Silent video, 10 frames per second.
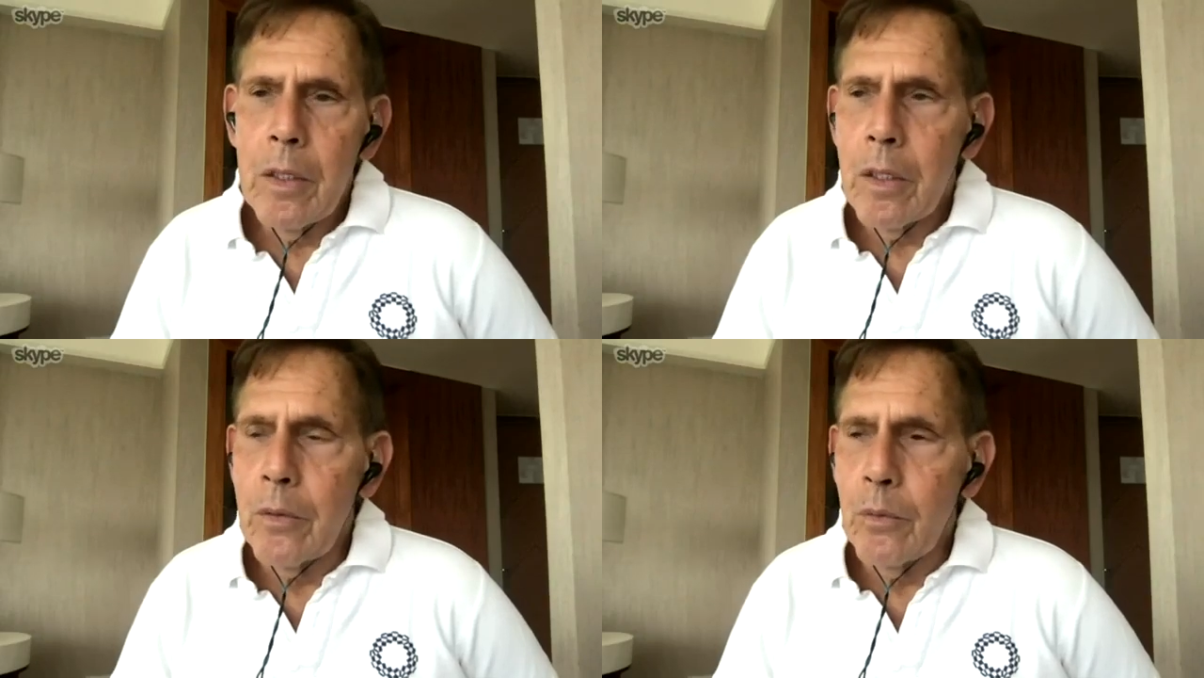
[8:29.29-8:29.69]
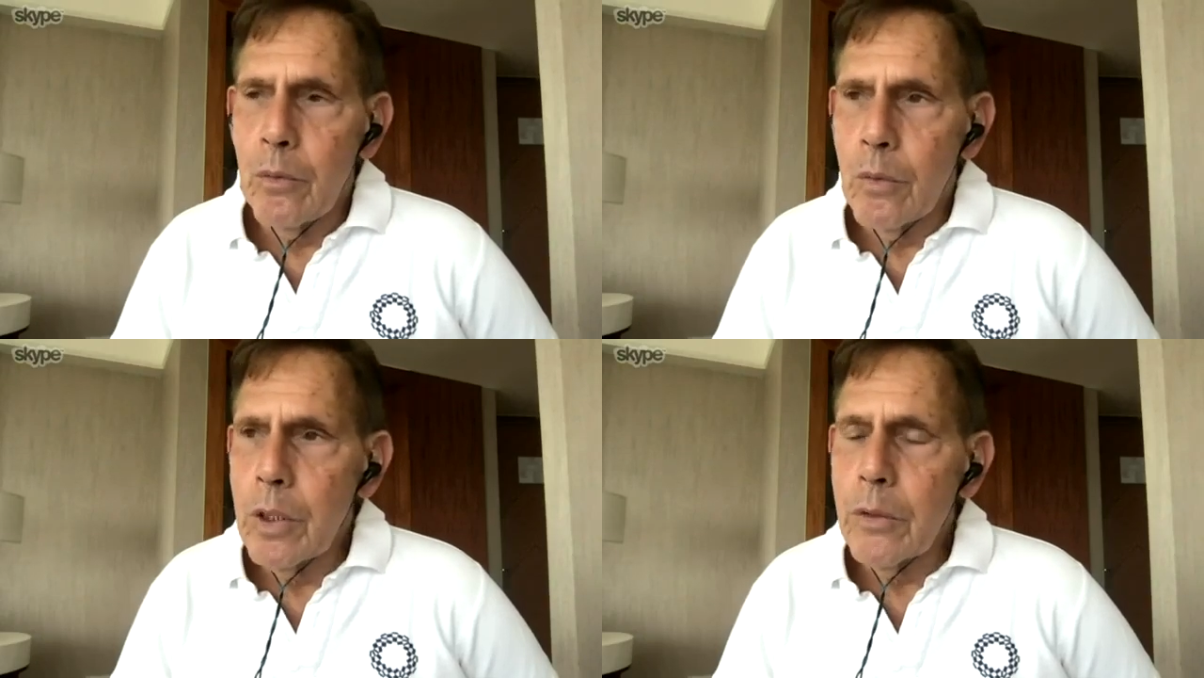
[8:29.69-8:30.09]

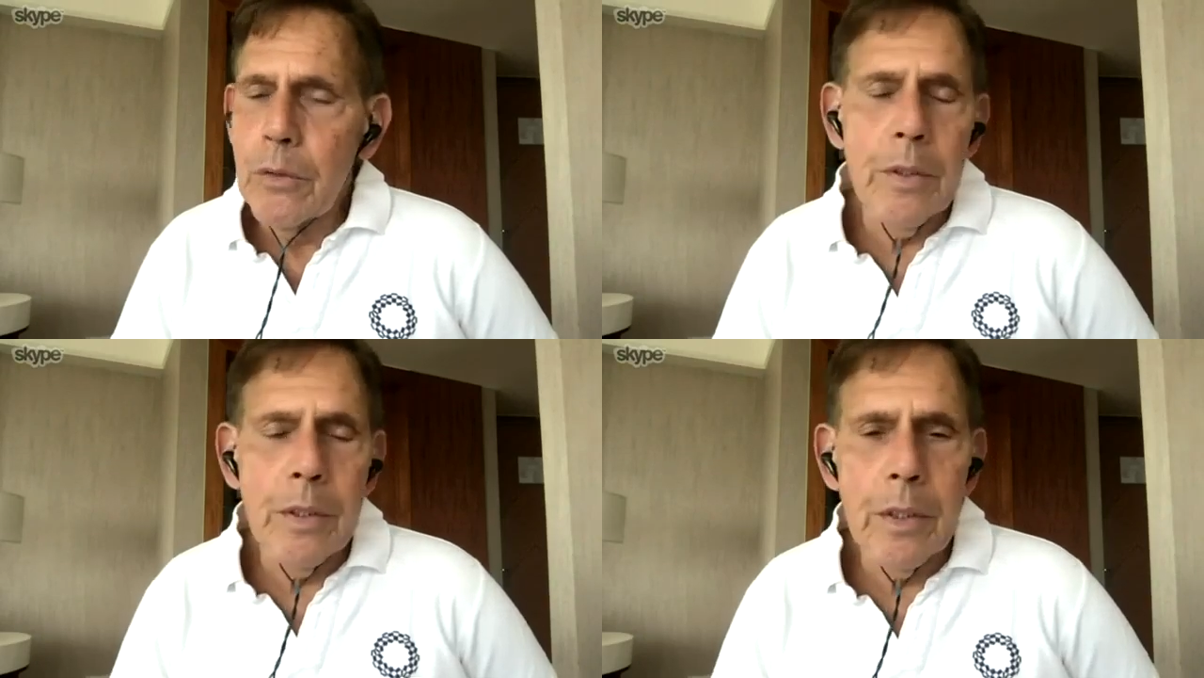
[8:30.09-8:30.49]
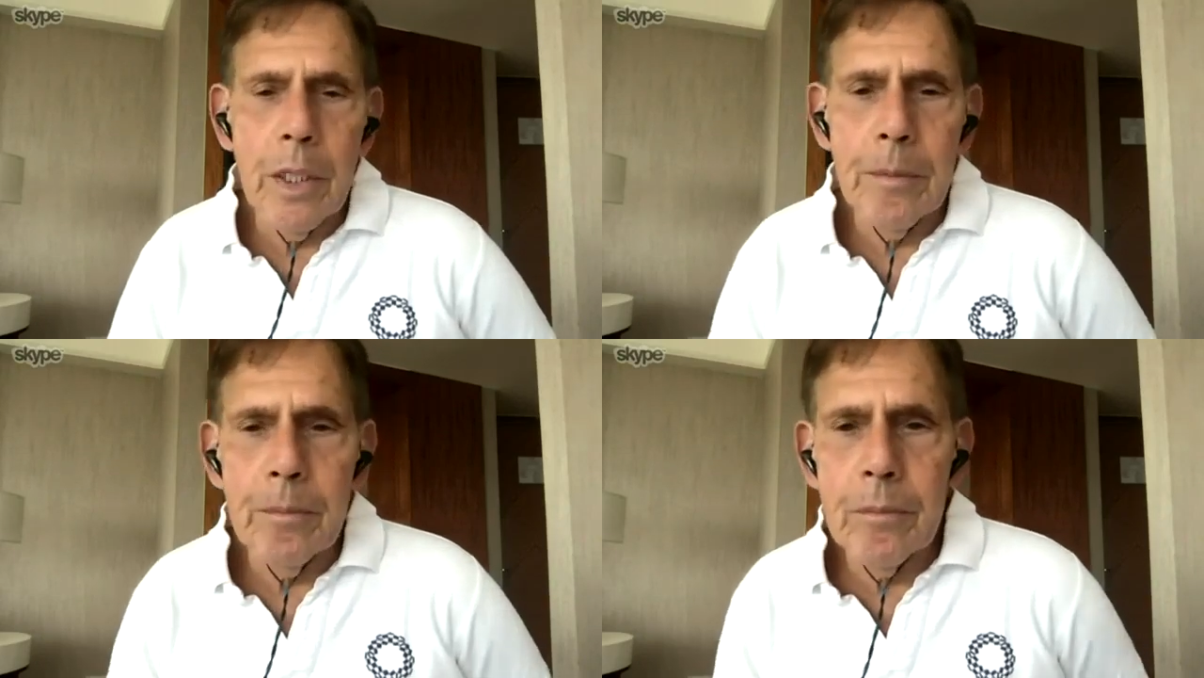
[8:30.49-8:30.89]
And one other thing that
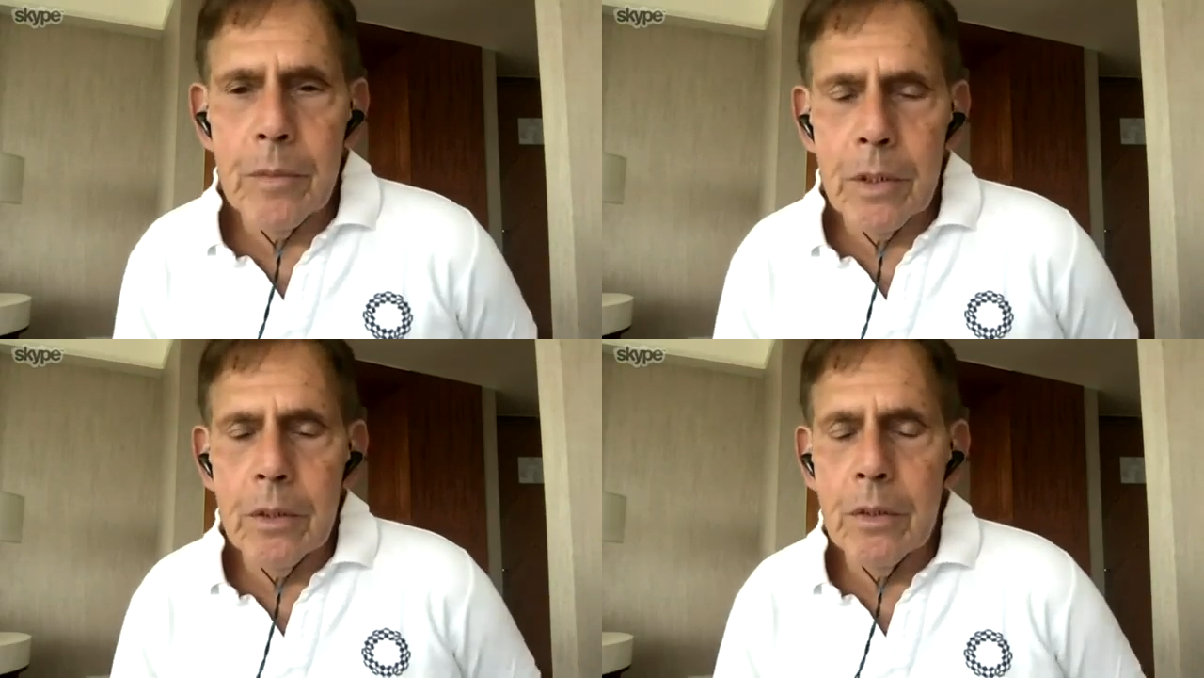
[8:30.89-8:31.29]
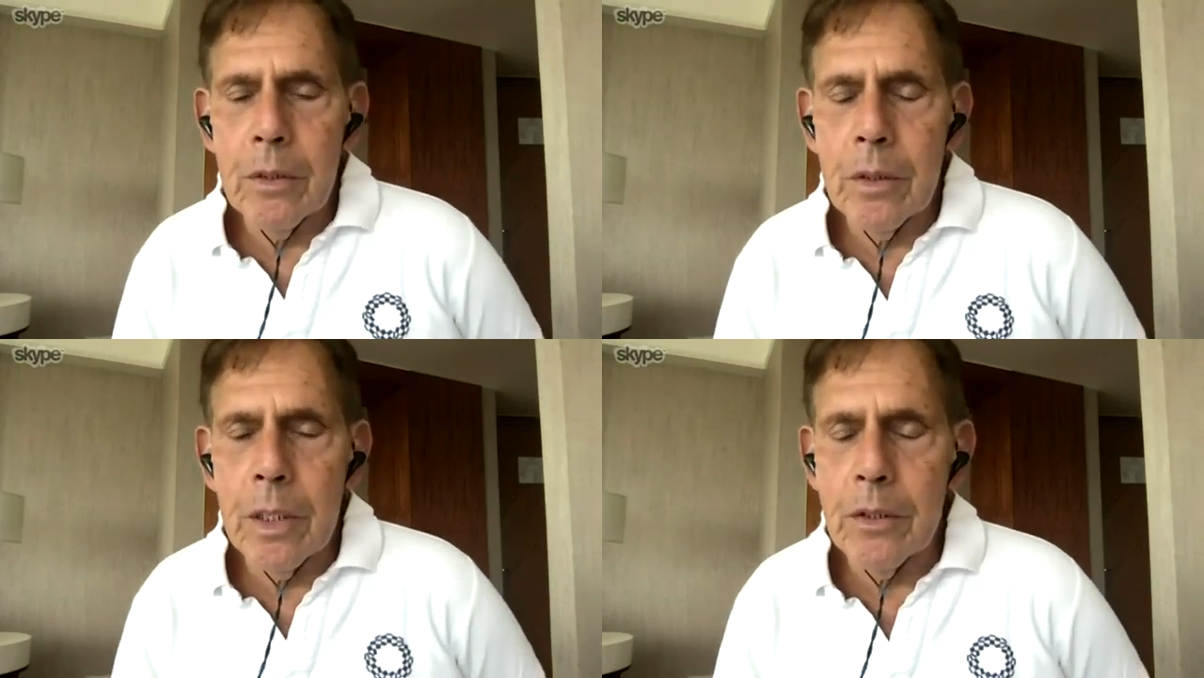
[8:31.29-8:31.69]
I
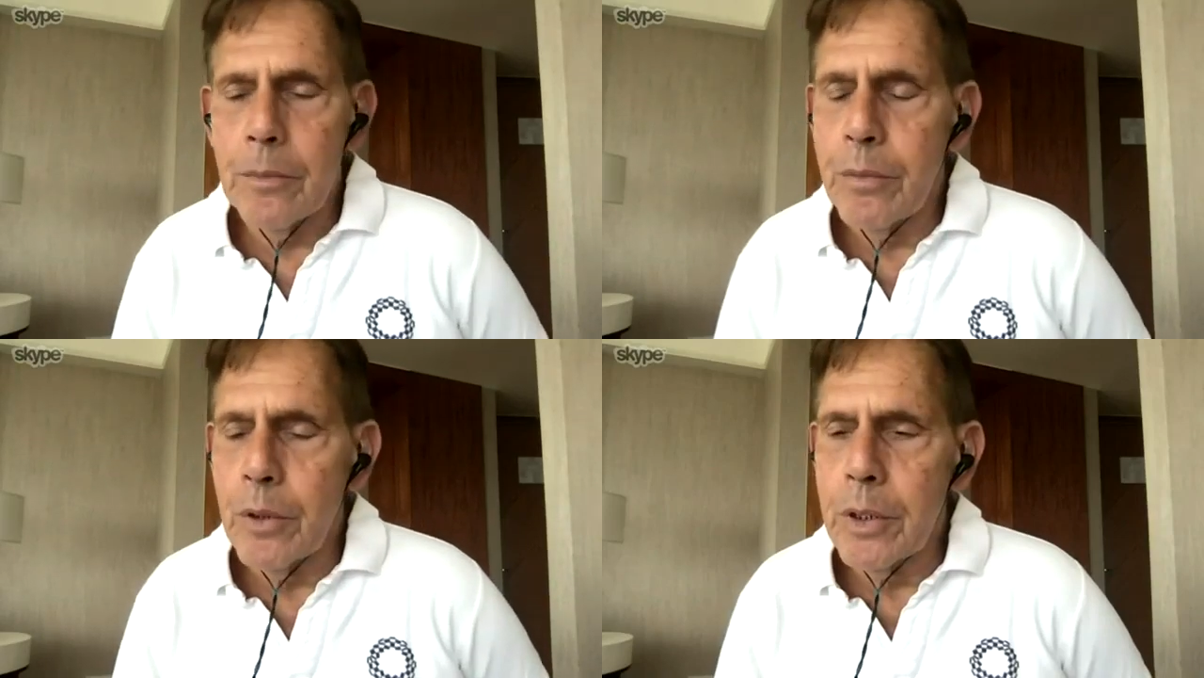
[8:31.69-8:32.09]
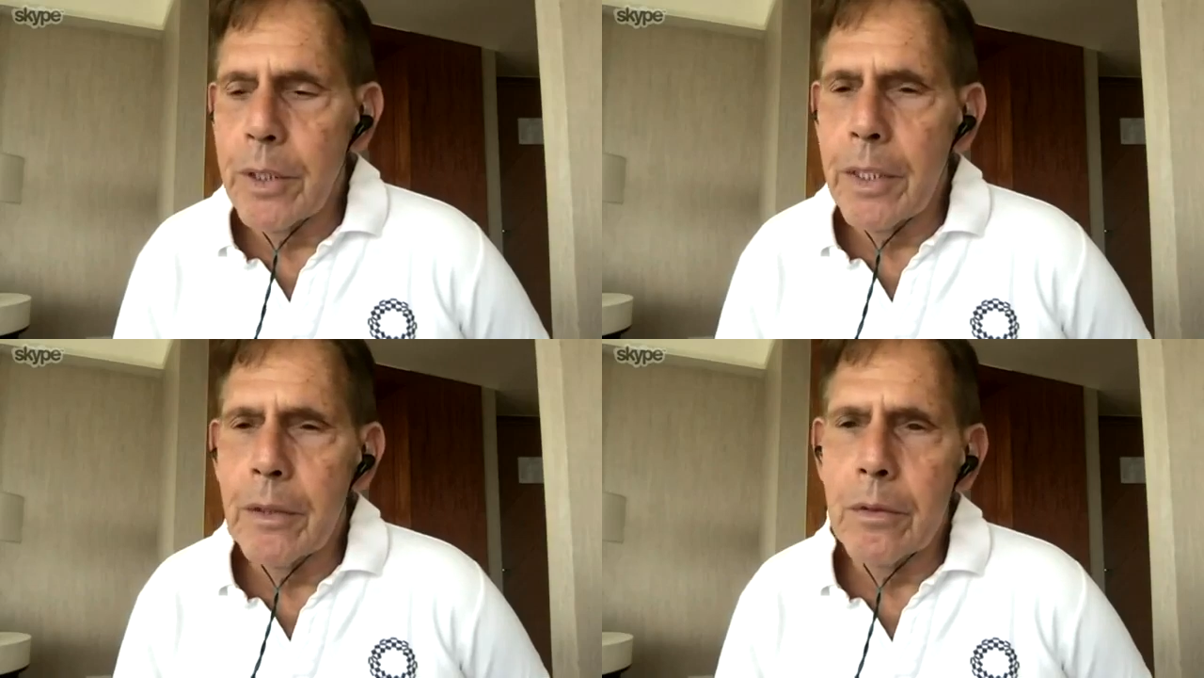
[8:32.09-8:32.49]
like to point
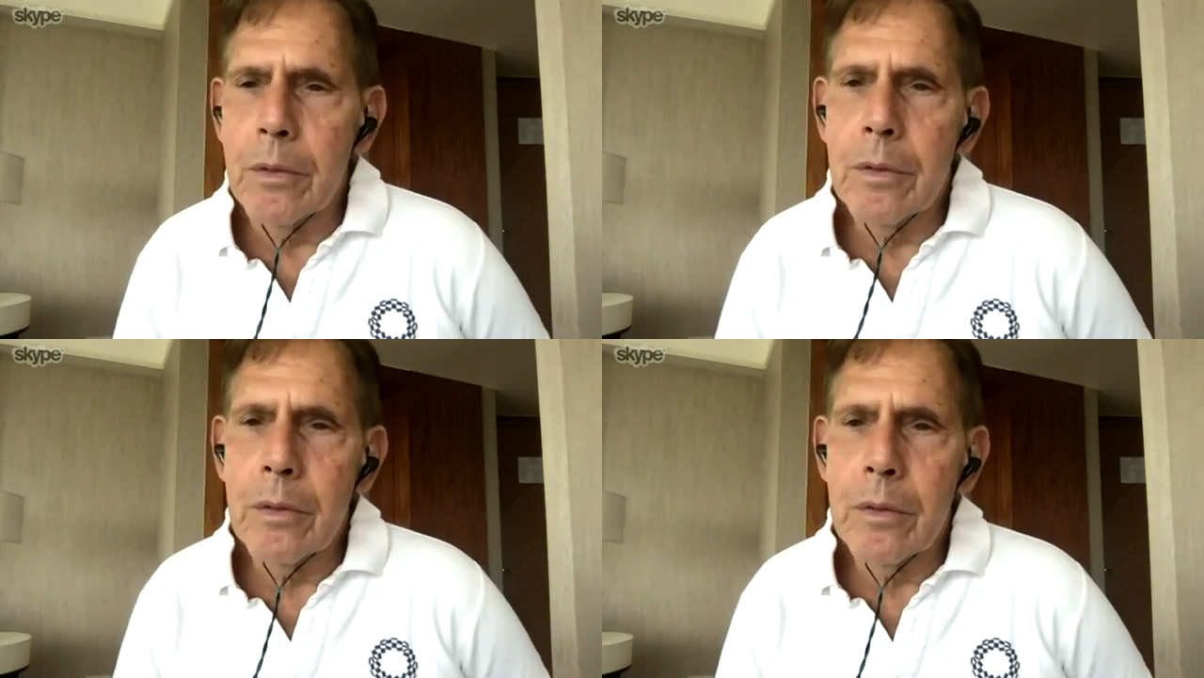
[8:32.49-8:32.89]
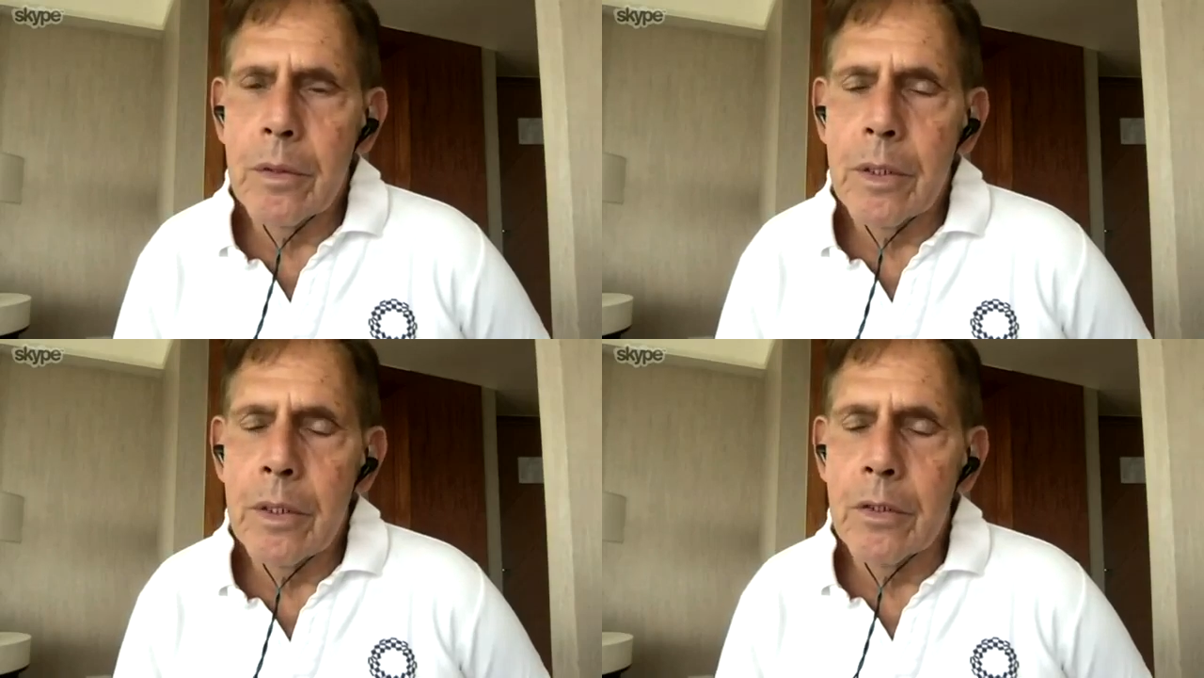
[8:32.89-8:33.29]
out
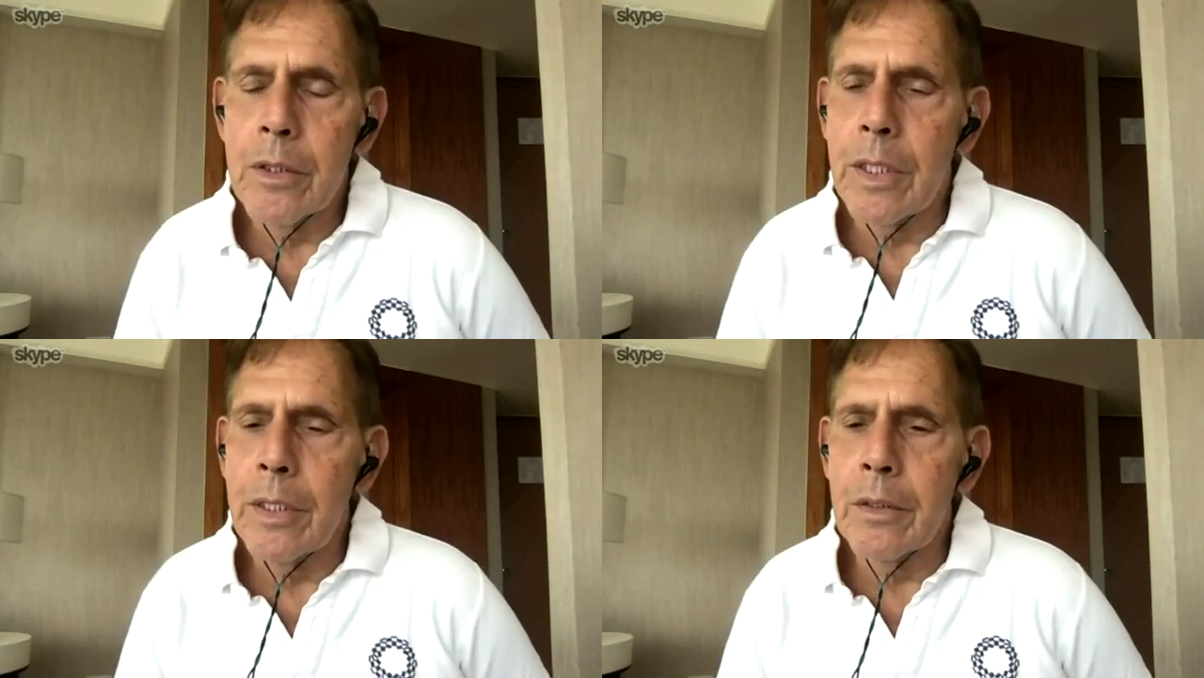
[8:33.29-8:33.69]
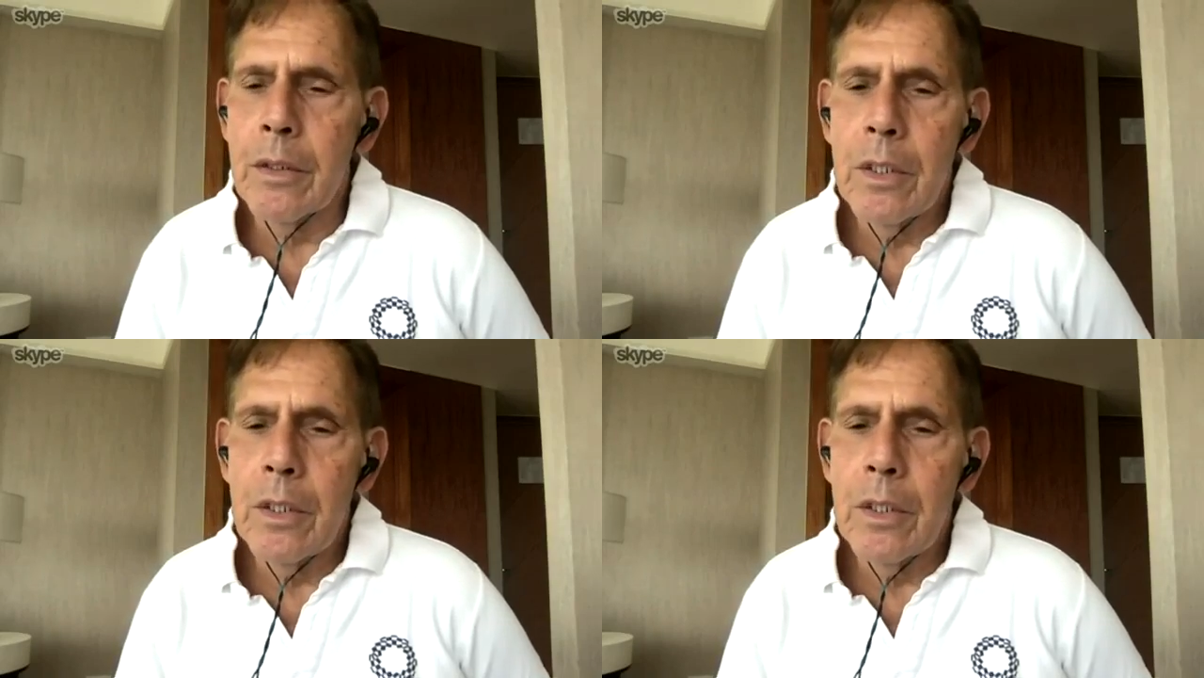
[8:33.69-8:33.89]
is that